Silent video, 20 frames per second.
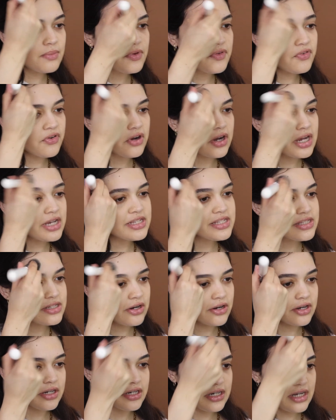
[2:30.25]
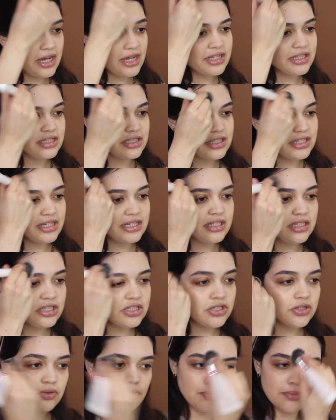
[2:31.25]
before I started, I did
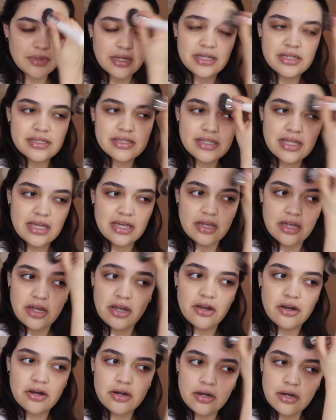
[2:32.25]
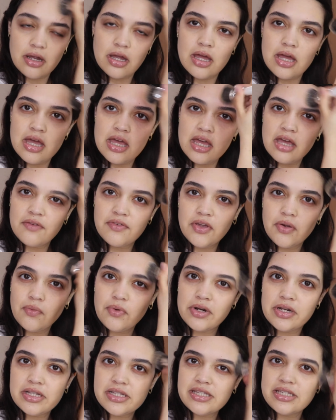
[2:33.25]
do my skincare. If you
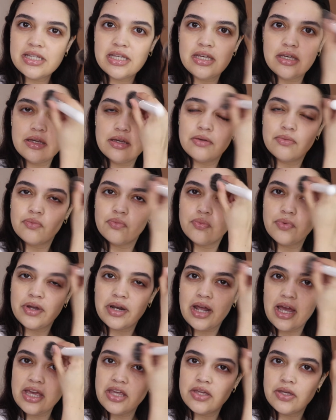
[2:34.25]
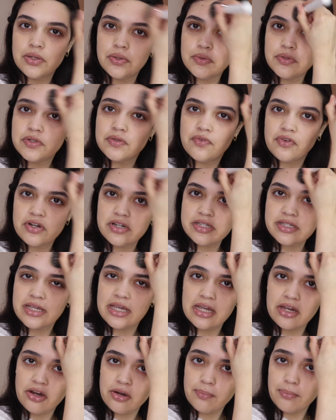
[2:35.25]
want to see what I use for
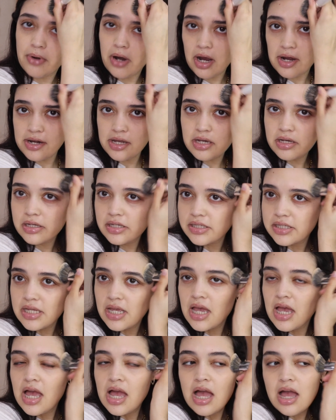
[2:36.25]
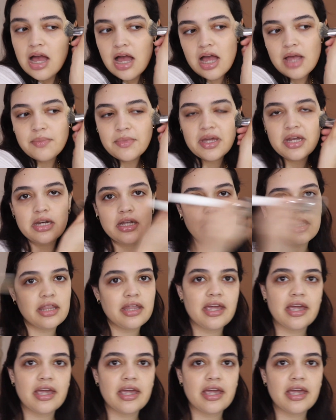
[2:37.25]
skincare products, I'm gonna